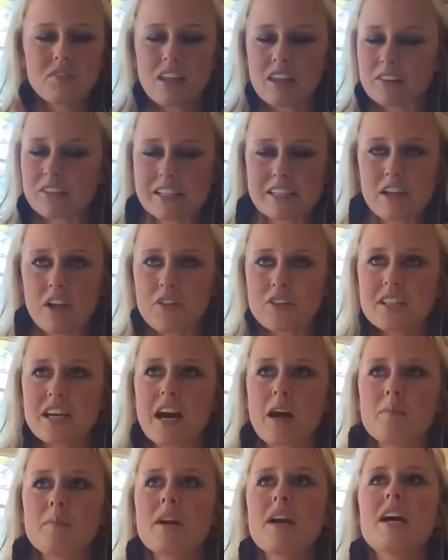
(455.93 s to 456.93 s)
This is not the
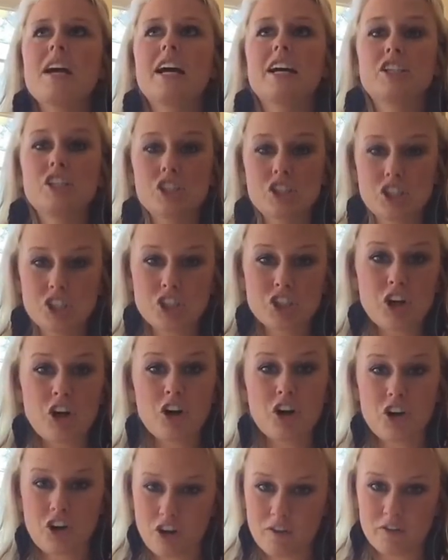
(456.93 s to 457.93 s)
time. It's just to
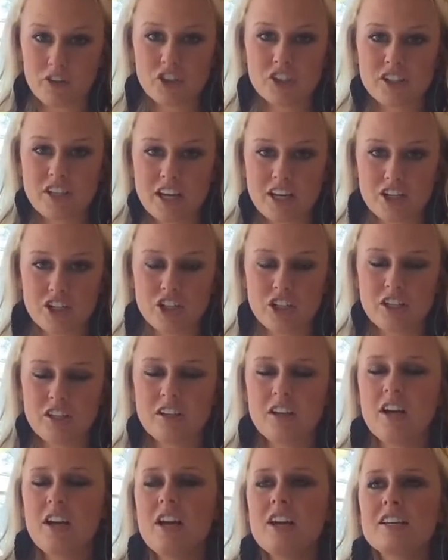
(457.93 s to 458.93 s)
start a conversation.
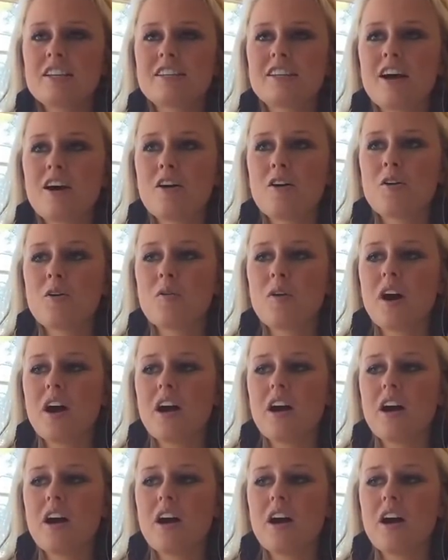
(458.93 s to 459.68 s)
So